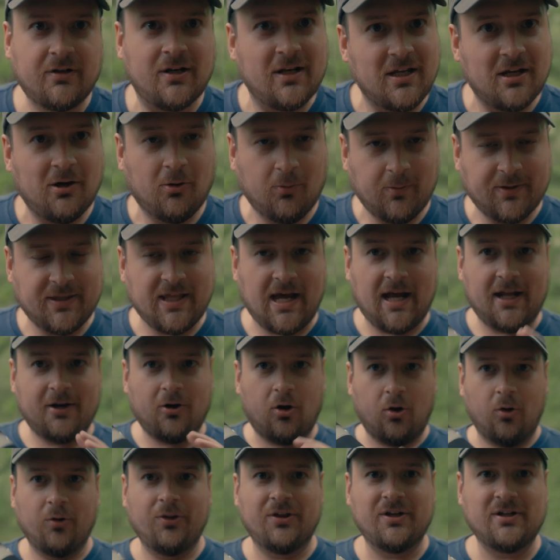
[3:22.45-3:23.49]
to deal with that
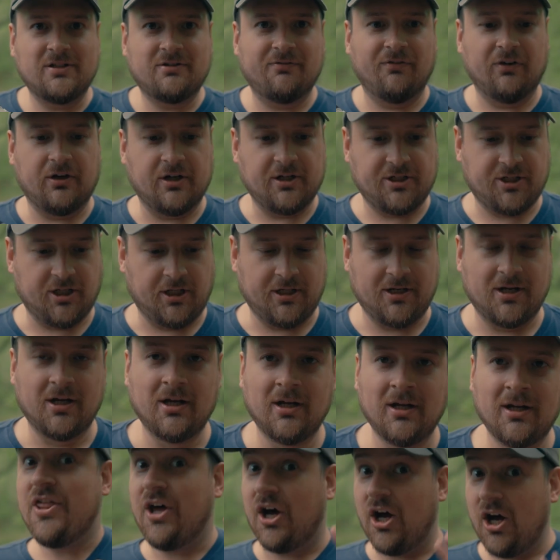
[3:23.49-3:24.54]
on this version.
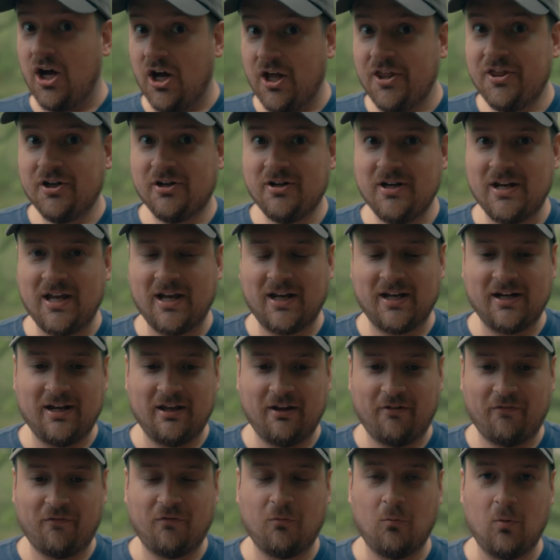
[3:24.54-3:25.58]
The other
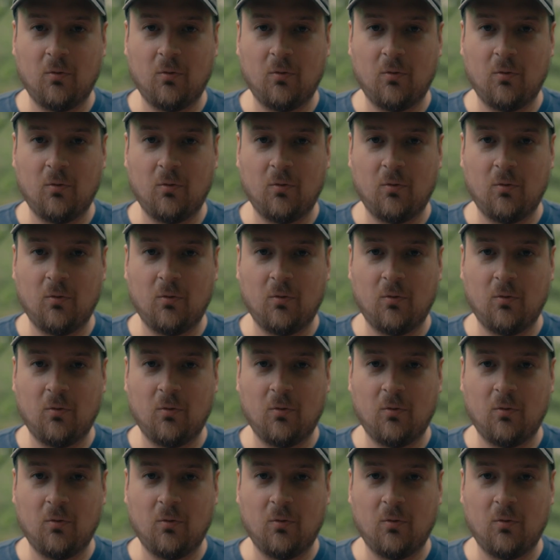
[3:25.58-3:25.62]
negative